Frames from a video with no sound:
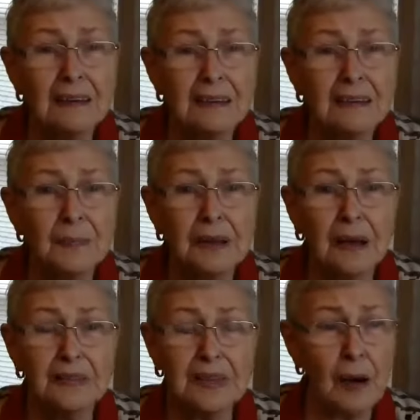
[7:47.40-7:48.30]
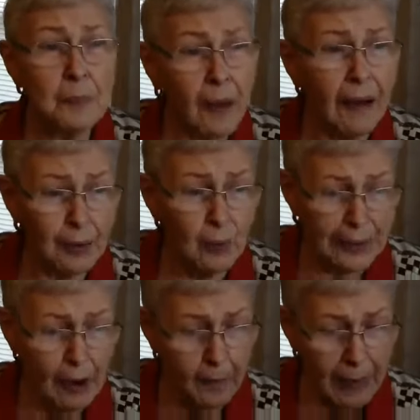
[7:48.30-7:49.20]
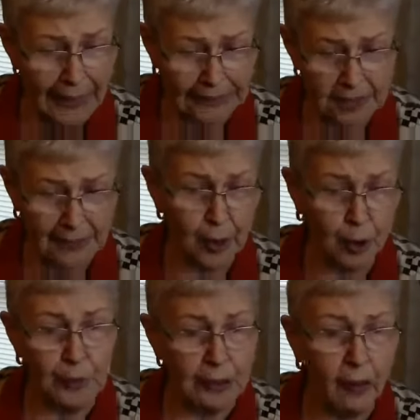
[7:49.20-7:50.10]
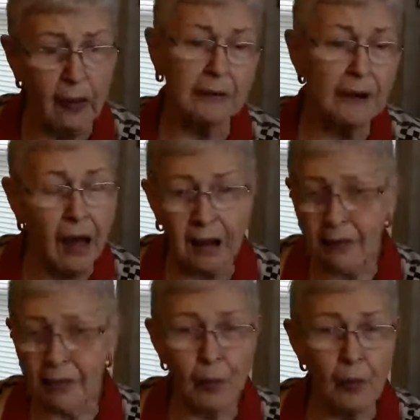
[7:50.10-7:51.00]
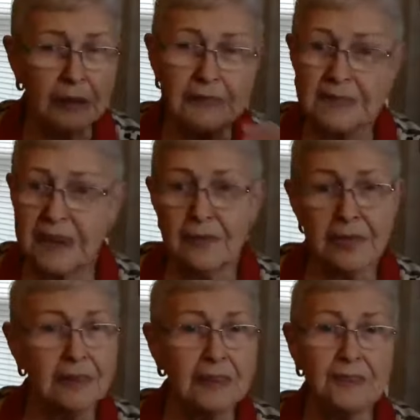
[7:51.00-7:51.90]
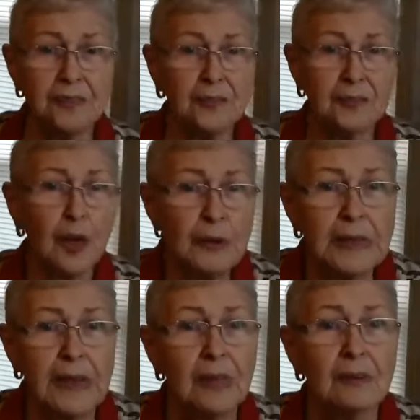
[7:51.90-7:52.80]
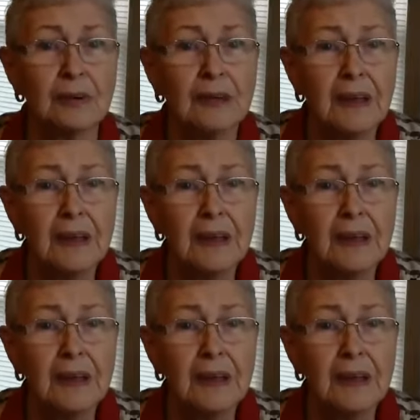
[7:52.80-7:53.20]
Because our body, we are made to be who we are, and all the organs and everything needs to flow together.